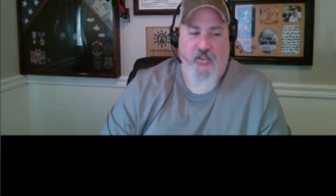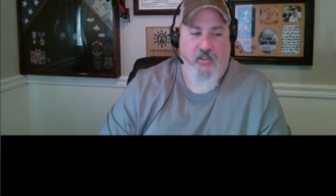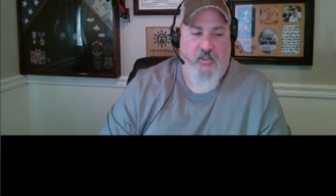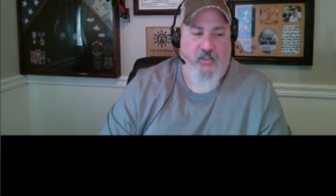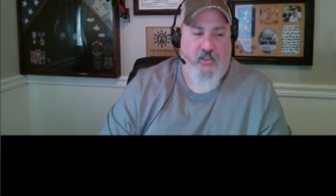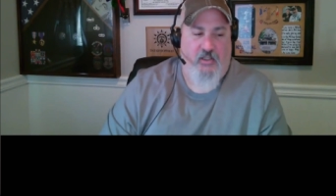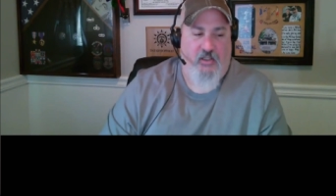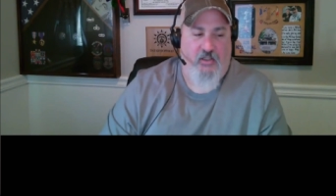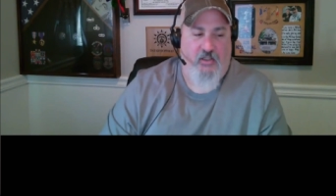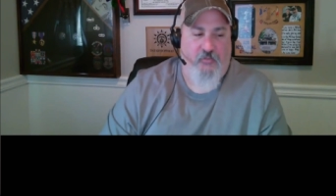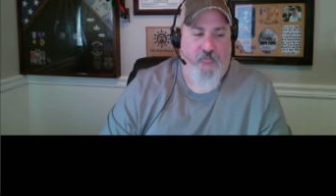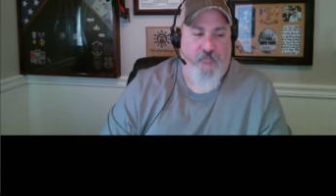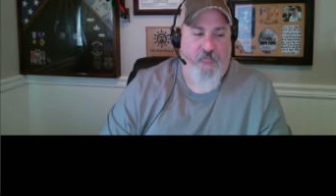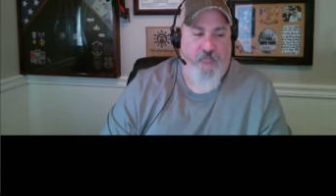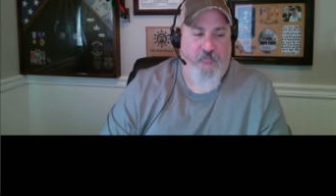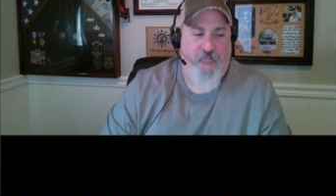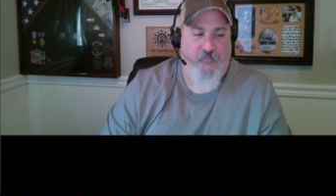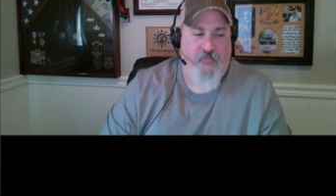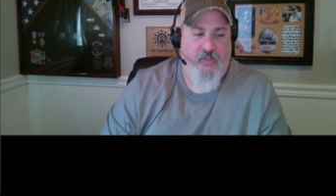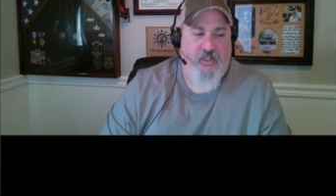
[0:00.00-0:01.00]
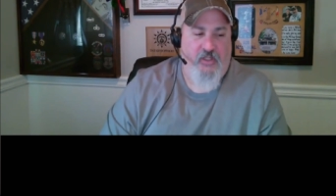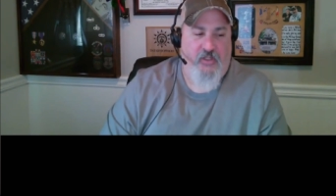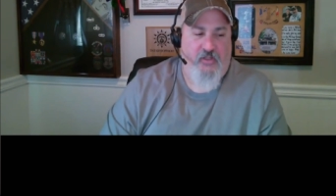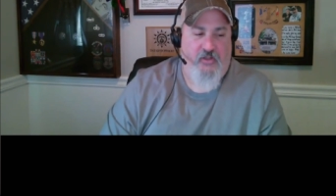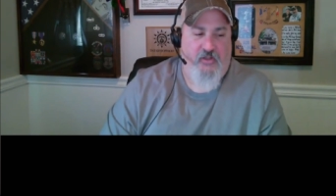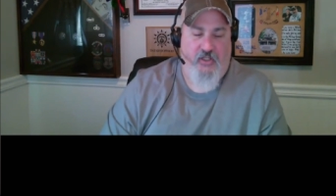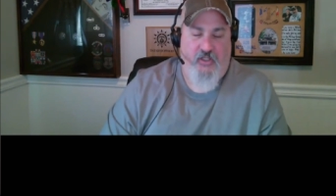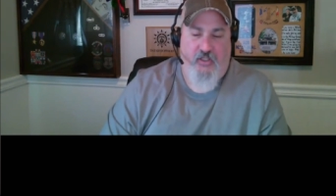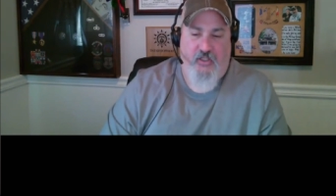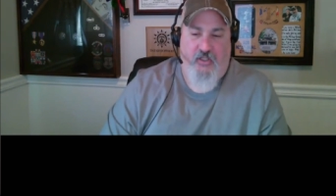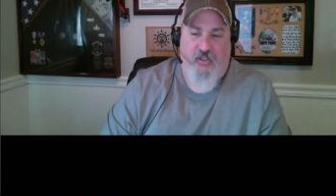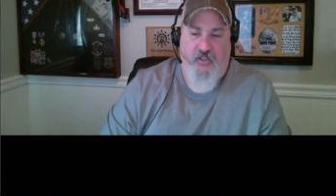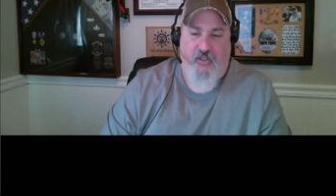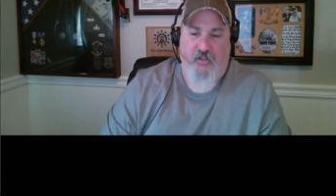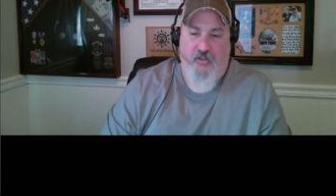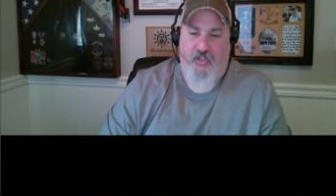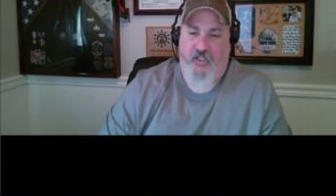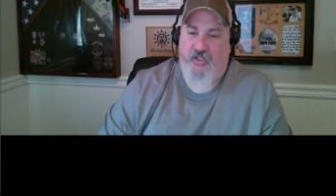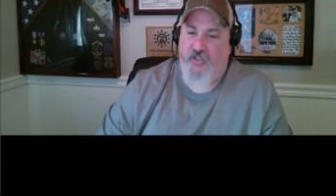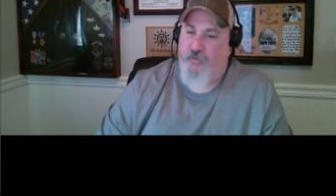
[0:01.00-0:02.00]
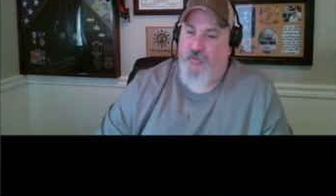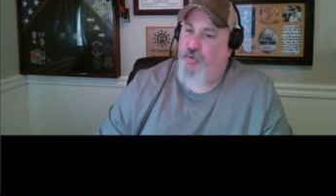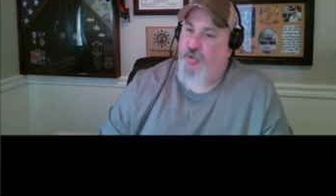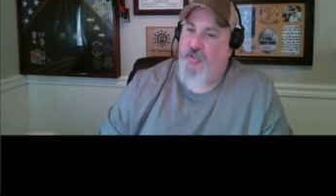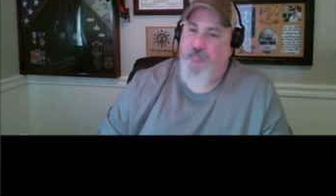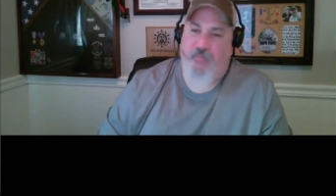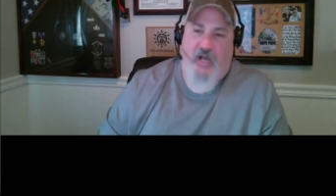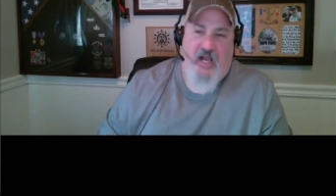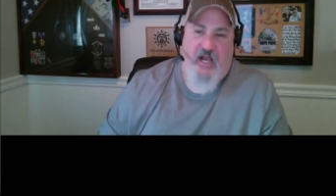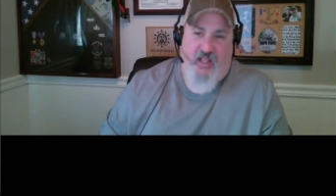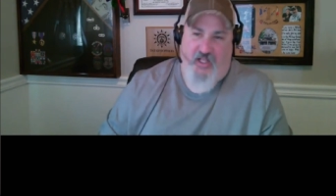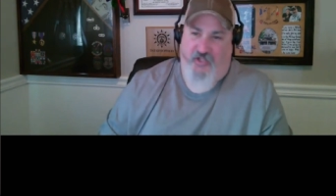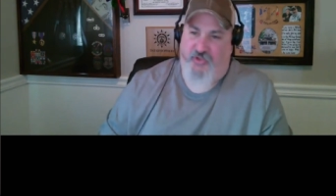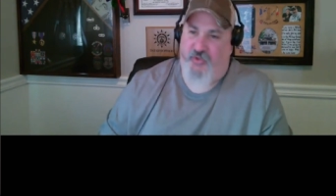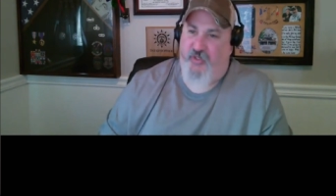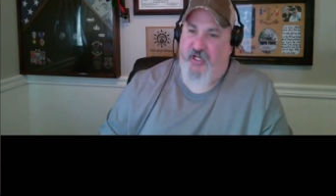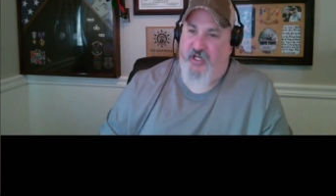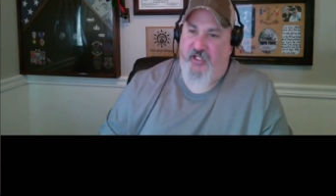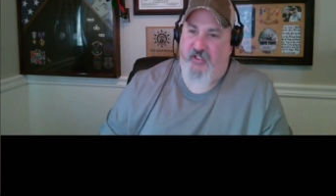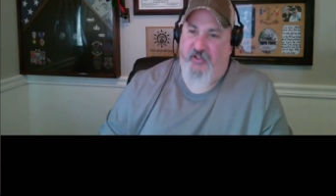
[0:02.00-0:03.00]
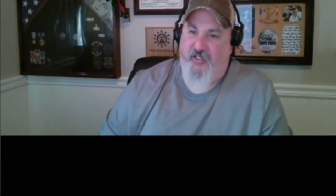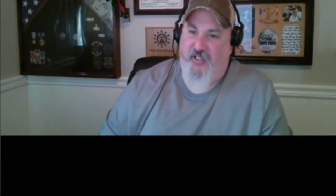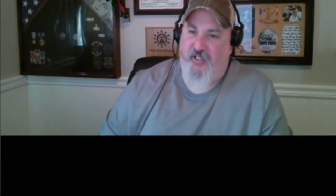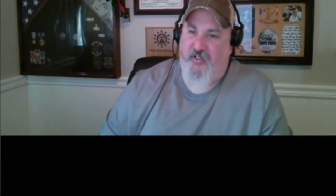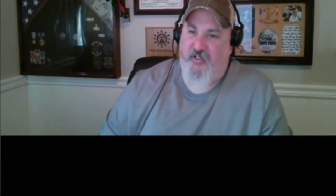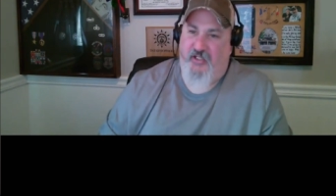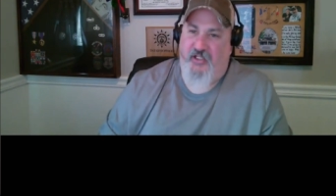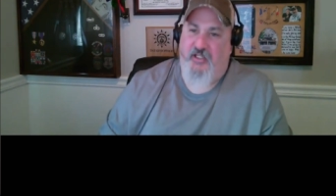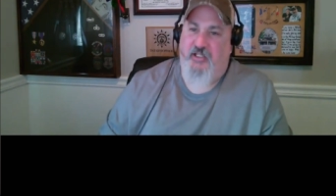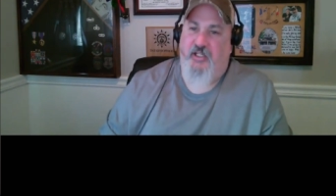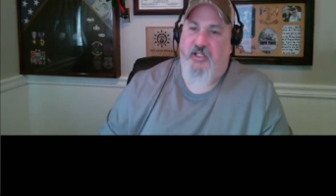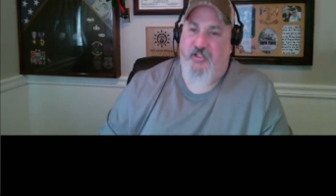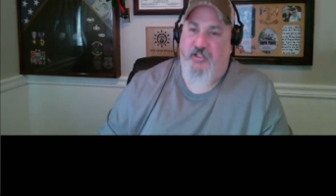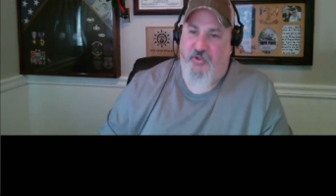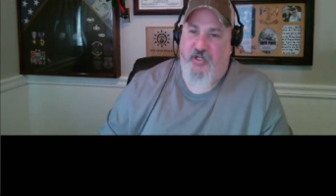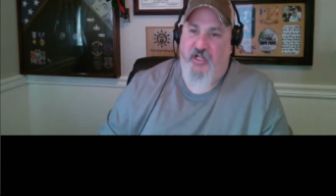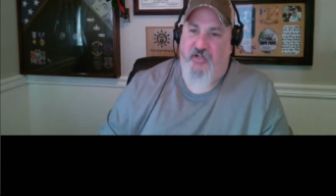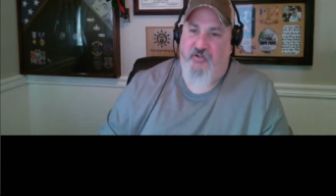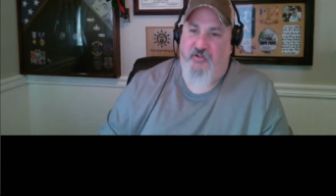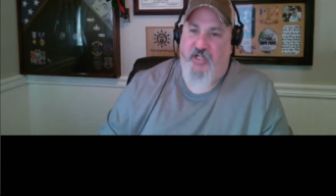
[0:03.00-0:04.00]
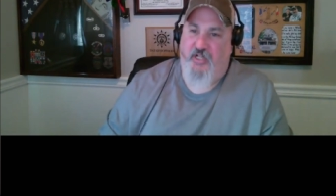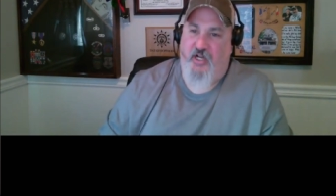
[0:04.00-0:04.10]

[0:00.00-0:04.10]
um, the in their marine pilots right they, they get Got ground it.